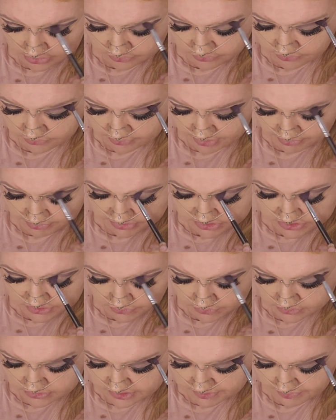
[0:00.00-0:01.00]
And remember
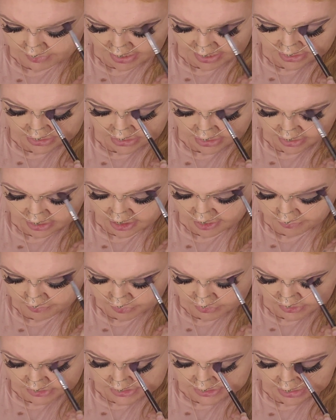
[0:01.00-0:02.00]
to always blend like
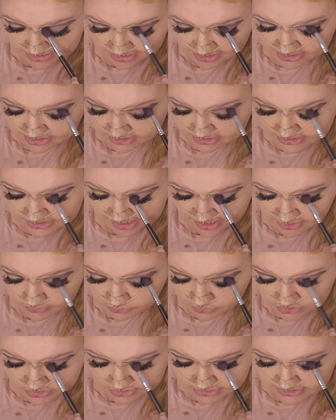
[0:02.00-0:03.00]
upwards and
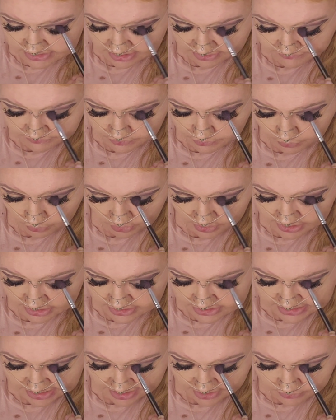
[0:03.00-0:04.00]
downwards. If you want
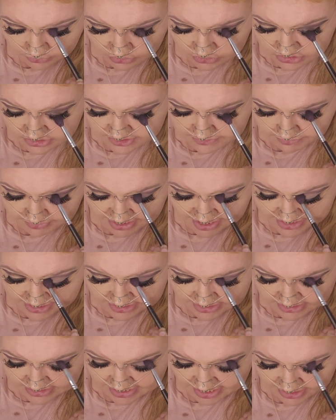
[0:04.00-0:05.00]
it downwards, blend
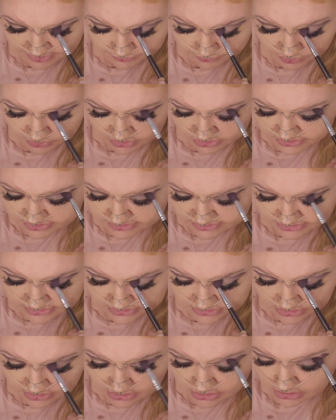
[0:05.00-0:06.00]
it downwards.
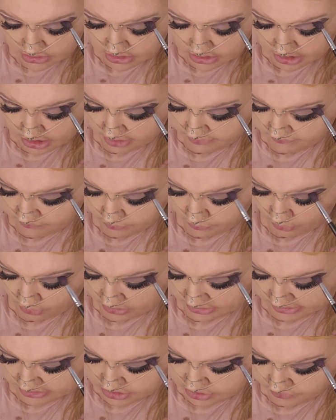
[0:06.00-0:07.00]
If you
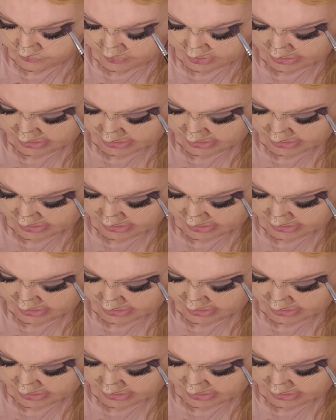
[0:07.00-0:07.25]
want it to